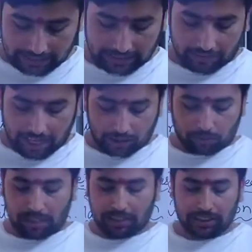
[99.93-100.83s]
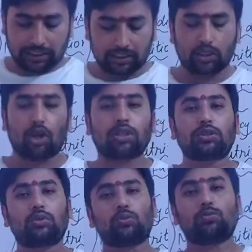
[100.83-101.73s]
in right quantities,
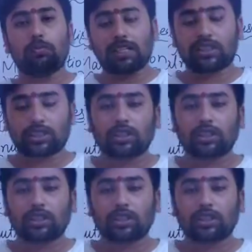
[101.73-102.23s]
not too much,